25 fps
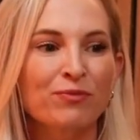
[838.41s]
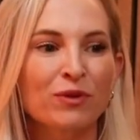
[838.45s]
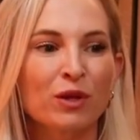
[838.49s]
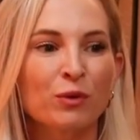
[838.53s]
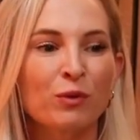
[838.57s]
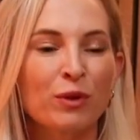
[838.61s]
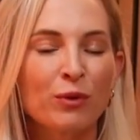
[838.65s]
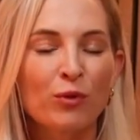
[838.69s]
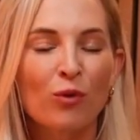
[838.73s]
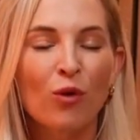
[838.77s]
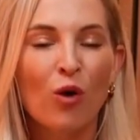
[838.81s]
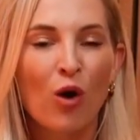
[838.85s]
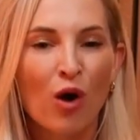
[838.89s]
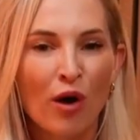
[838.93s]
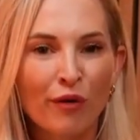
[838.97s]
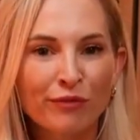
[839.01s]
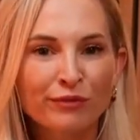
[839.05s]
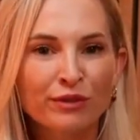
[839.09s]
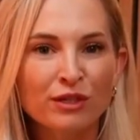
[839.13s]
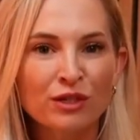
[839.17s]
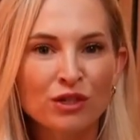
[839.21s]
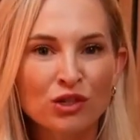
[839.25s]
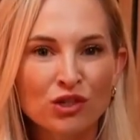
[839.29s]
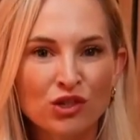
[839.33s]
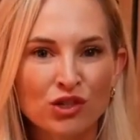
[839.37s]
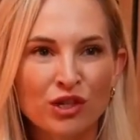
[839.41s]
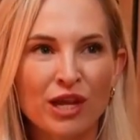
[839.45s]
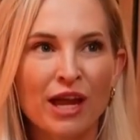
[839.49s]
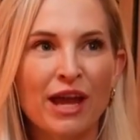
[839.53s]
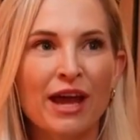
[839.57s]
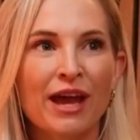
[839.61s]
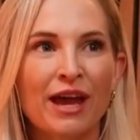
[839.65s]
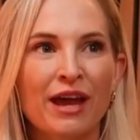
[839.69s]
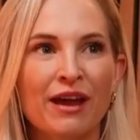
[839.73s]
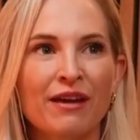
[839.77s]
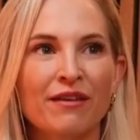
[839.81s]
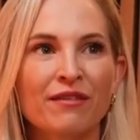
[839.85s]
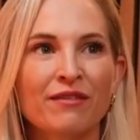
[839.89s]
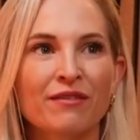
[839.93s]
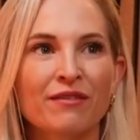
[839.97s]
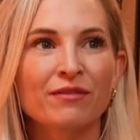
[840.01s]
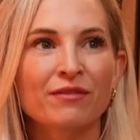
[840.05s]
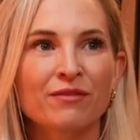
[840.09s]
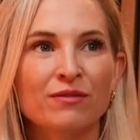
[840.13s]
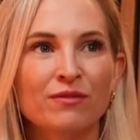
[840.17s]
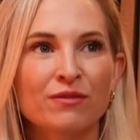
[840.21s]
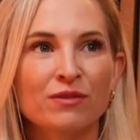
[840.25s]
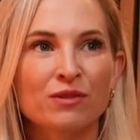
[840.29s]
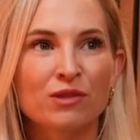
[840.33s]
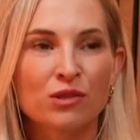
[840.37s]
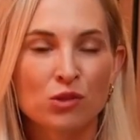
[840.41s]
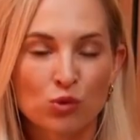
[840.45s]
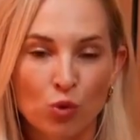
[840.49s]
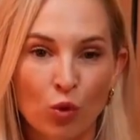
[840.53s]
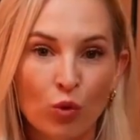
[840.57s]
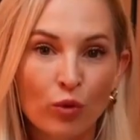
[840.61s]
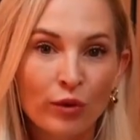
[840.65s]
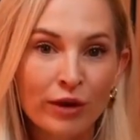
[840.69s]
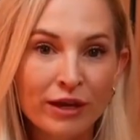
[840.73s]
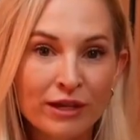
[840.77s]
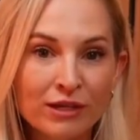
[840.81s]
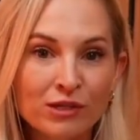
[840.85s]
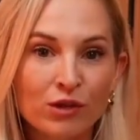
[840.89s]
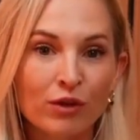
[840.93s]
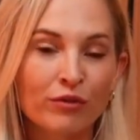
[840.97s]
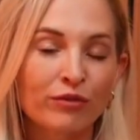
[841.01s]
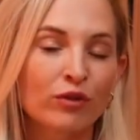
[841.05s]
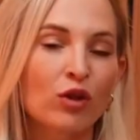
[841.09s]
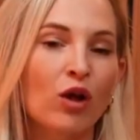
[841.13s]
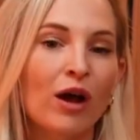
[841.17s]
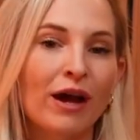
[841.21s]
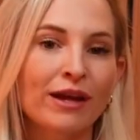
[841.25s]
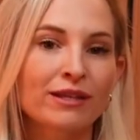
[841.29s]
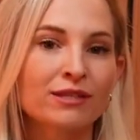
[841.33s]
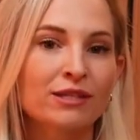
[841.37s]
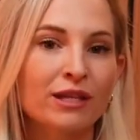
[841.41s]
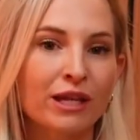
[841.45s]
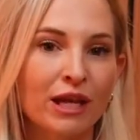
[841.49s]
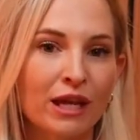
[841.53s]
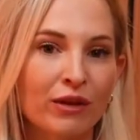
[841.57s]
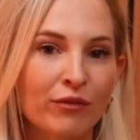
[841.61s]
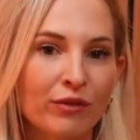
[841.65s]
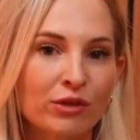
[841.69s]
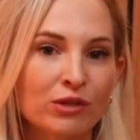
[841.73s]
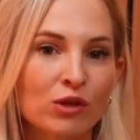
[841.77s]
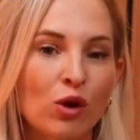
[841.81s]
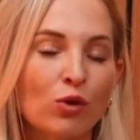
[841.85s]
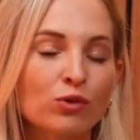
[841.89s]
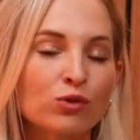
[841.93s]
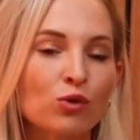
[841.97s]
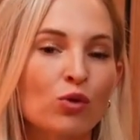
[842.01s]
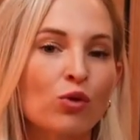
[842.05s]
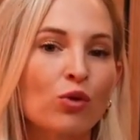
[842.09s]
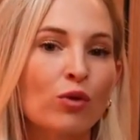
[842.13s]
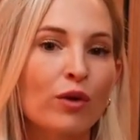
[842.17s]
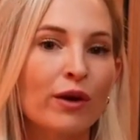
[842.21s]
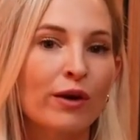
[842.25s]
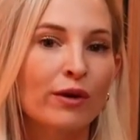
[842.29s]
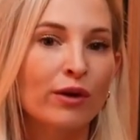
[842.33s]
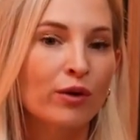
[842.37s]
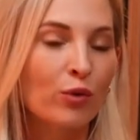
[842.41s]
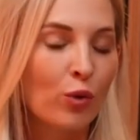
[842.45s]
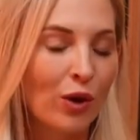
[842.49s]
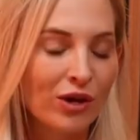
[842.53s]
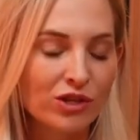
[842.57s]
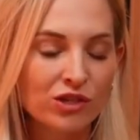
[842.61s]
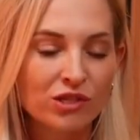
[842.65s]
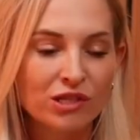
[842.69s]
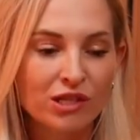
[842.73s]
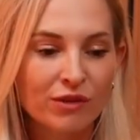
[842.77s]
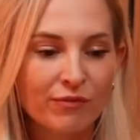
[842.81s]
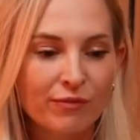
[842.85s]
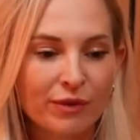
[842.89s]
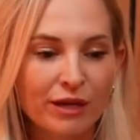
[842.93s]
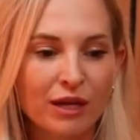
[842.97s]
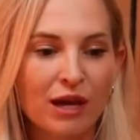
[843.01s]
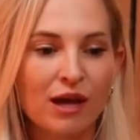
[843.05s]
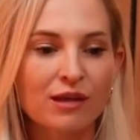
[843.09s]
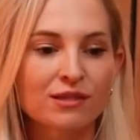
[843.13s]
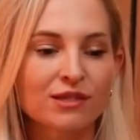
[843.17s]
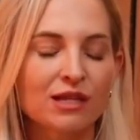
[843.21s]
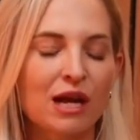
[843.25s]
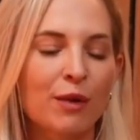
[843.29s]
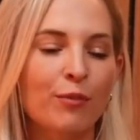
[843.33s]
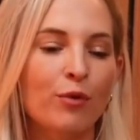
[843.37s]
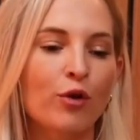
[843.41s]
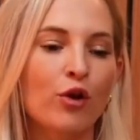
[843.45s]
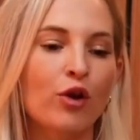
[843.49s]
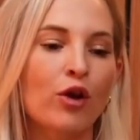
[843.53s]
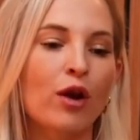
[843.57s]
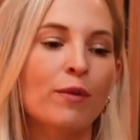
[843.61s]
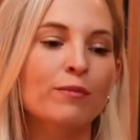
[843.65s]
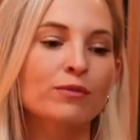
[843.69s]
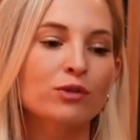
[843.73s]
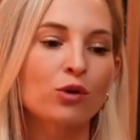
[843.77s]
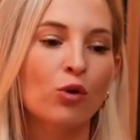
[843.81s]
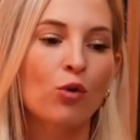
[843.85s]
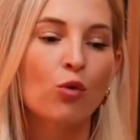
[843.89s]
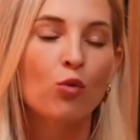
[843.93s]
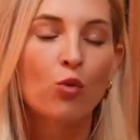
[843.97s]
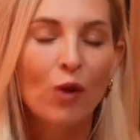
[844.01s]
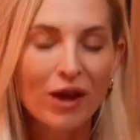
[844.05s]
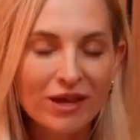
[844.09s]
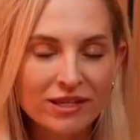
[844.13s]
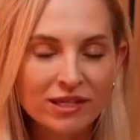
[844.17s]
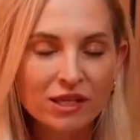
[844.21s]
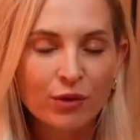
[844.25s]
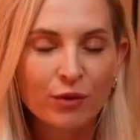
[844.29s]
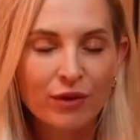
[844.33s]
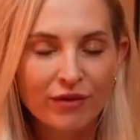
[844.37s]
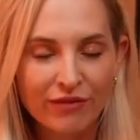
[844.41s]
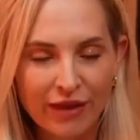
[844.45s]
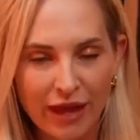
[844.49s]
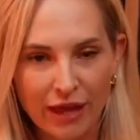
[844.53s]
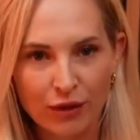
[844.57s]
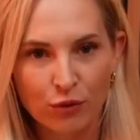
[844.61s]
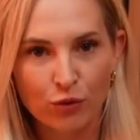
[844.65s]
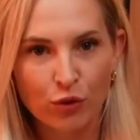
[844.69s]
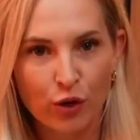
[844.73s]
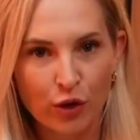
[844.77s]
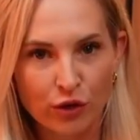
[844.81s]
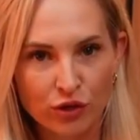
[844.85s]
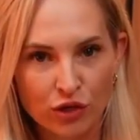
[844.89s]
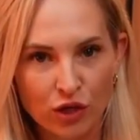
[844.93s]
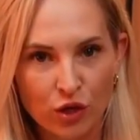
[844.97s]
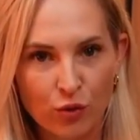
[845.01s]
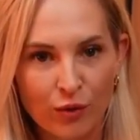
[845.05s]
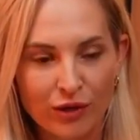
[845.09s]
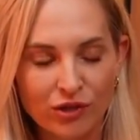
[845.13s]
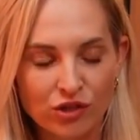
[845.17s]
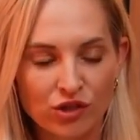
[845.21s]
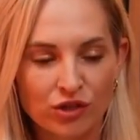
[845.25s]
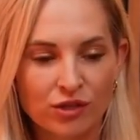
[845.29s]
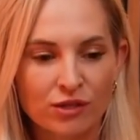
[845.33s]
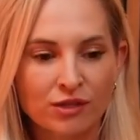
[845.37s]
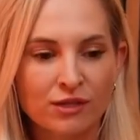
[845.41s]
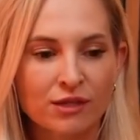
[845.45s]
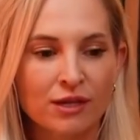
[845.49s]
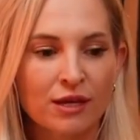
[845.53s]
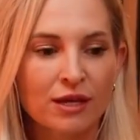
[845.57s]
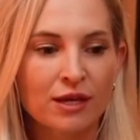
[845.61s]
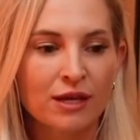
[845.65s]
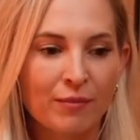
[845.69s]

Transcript: we will often share stories of clients that are getting results or questions that have been asked in our programs or ways that we've handled coaching questions